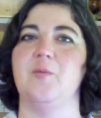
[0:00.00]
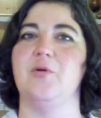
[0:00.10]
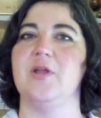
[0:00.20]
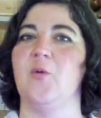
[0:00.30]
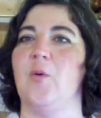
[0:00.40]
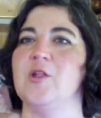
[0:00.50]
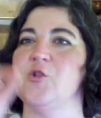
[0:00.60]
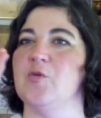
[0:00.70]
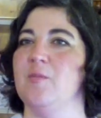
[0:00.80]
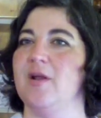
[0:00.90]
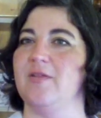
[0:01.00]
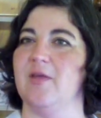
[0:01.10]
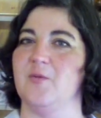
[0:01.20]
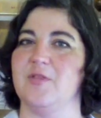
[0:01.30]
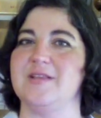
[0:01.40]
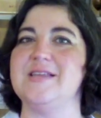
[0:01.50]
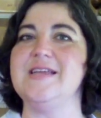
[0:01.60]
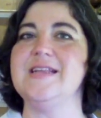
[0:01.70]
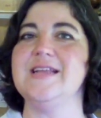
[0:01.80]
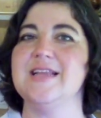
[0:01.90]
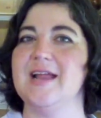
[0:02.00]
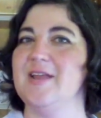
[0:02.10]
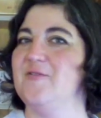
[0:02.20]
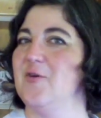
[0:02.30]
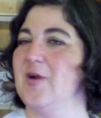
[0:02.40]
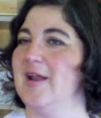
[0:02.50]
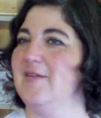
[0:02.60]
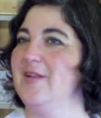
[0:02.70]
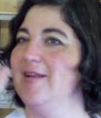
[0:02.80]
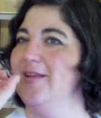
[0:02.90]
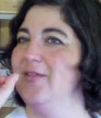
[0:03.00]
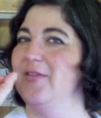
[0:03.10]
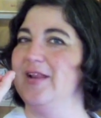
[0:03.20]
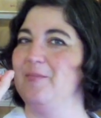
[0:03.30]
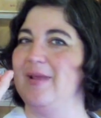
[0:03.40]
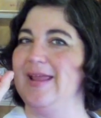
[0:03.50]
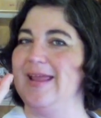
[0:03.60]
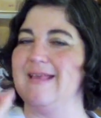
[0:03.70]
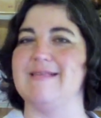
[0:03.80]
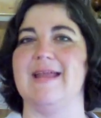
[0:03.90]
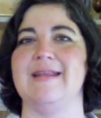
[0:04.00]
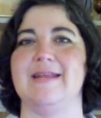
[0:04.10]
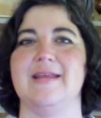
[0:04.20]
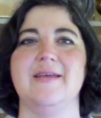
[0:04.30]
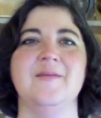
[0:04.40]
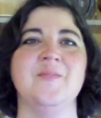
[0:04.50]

pulling one shrimp out of the other with a teeny tiny fork and like the little pinky extended.